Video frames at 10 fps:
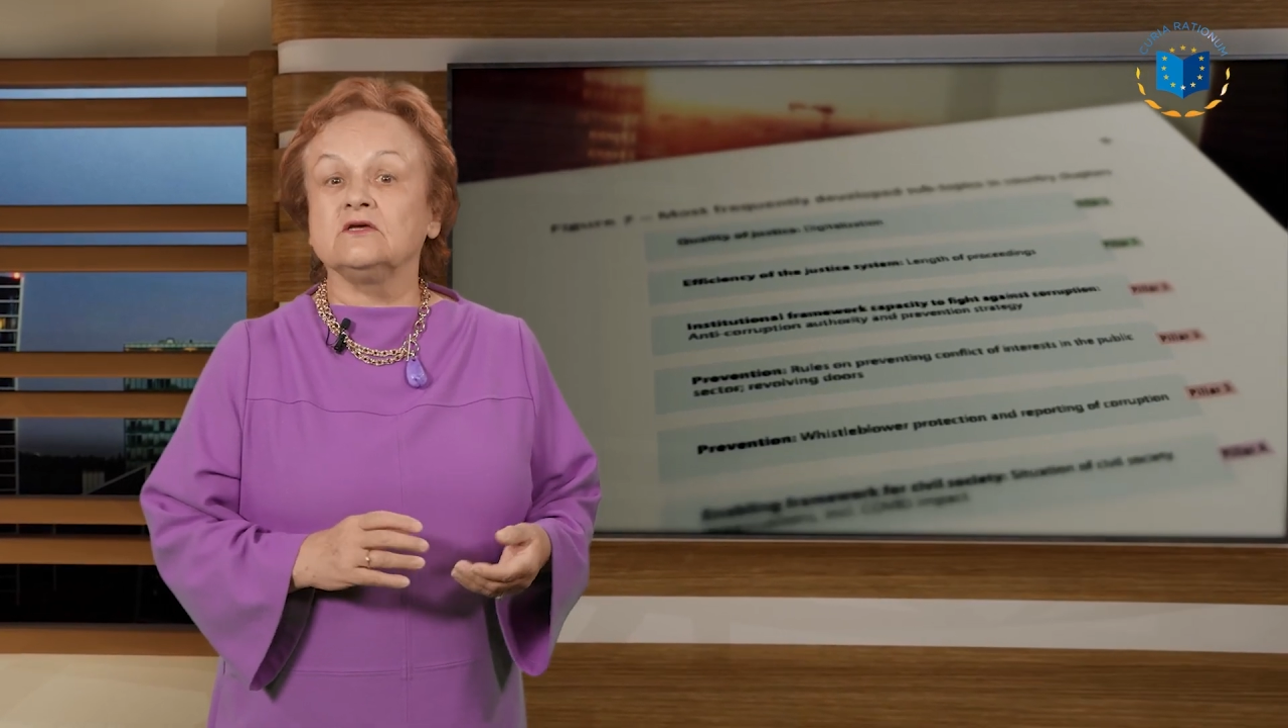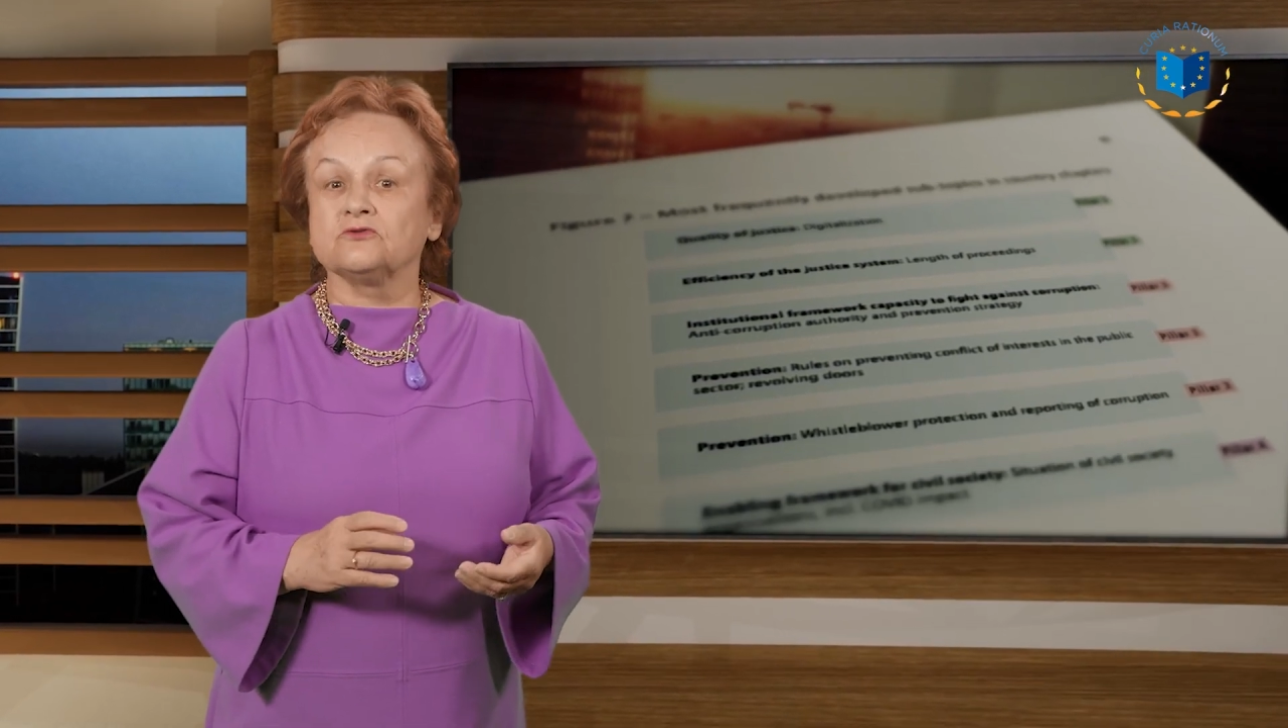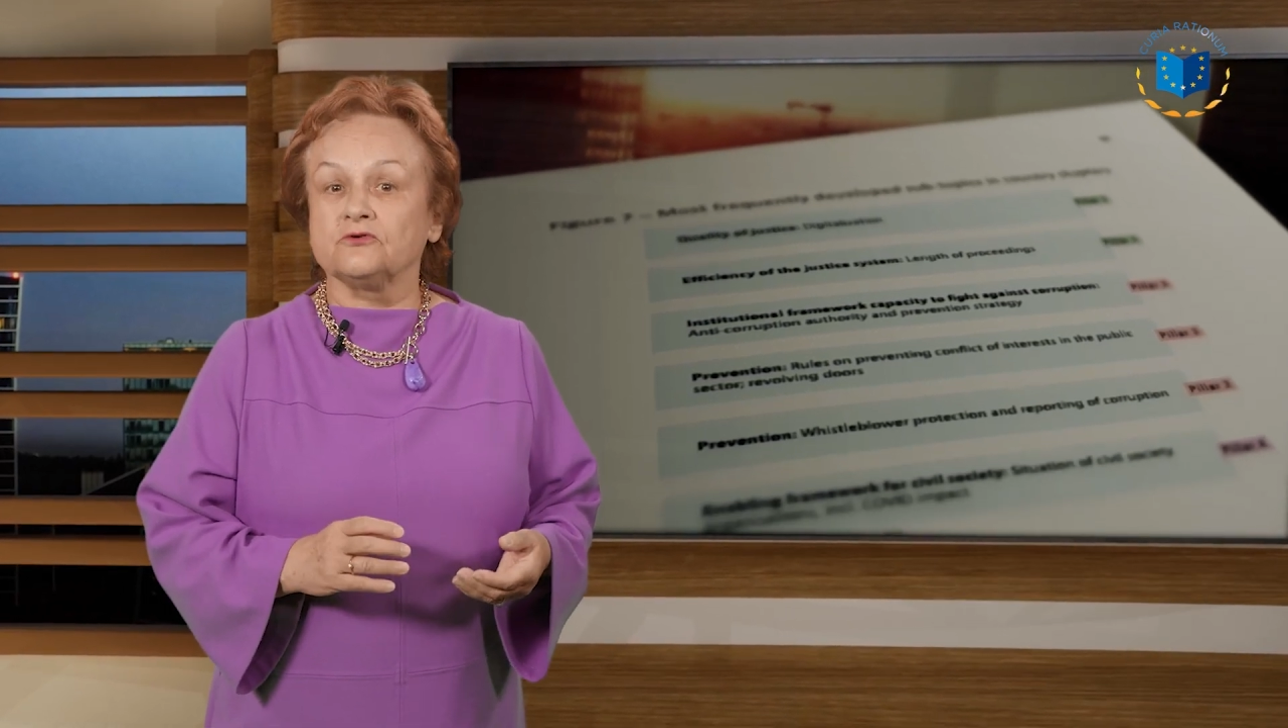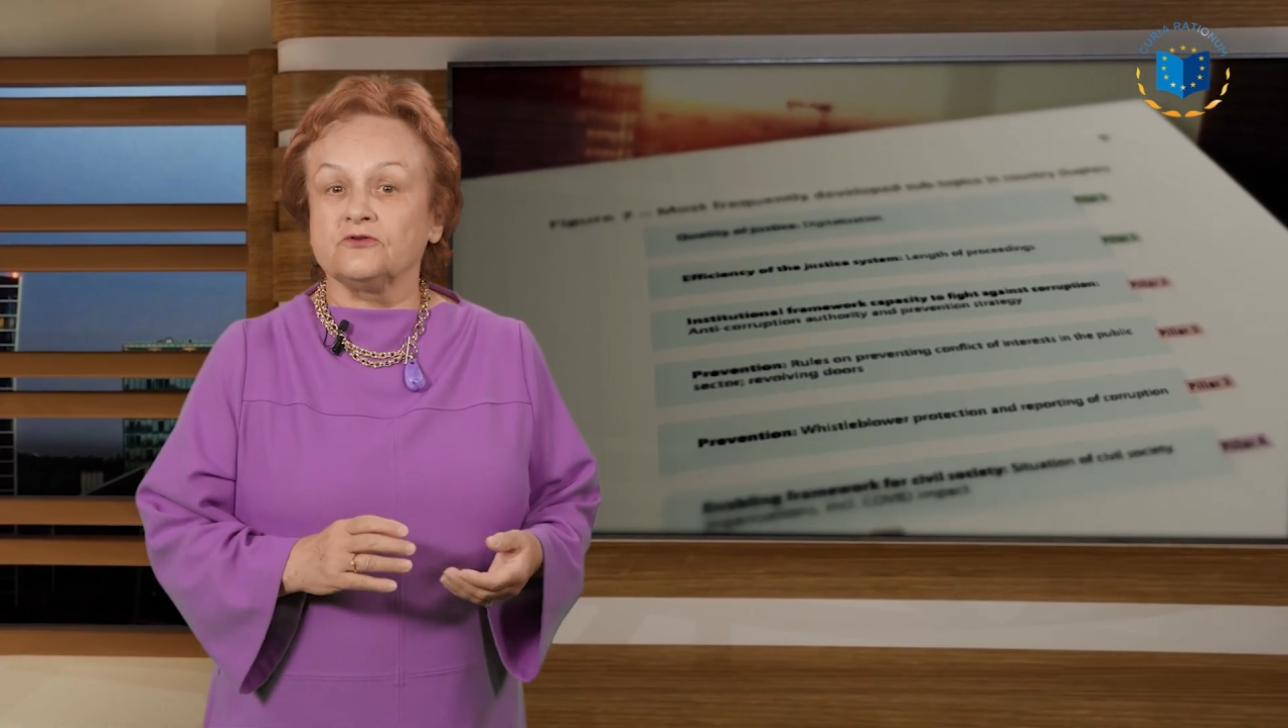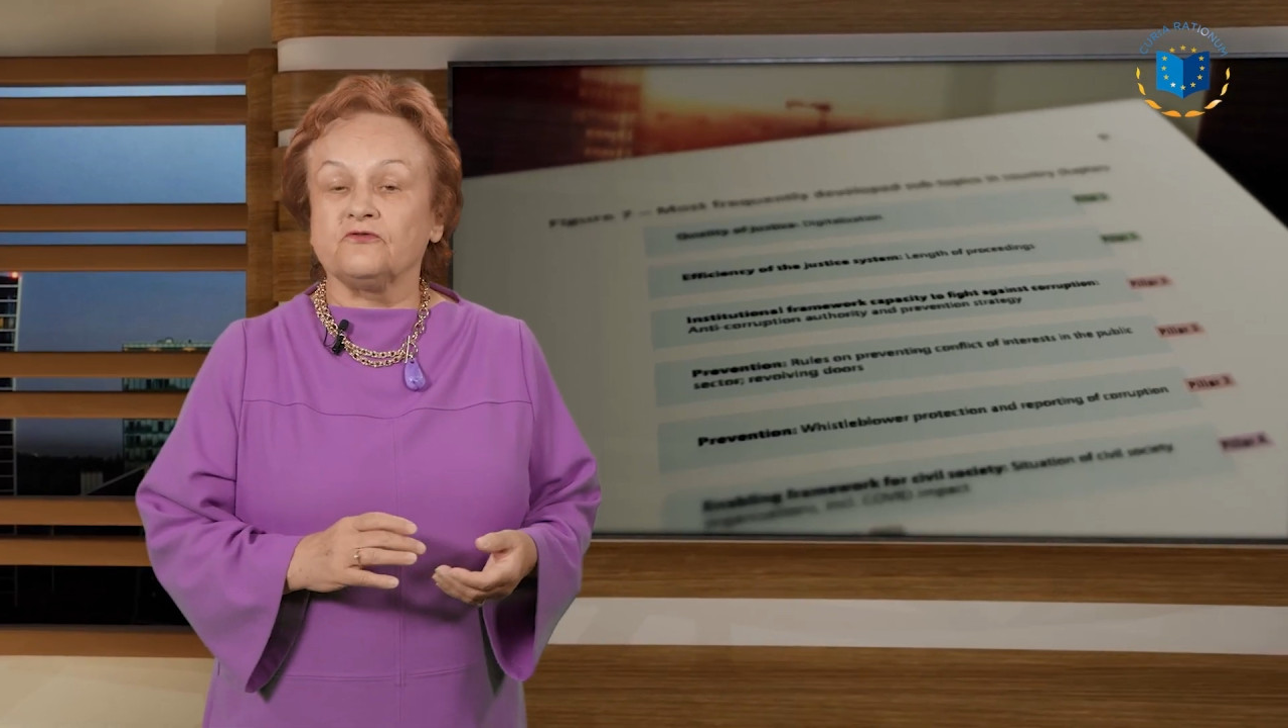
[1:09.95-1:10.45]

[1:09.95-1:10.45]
in good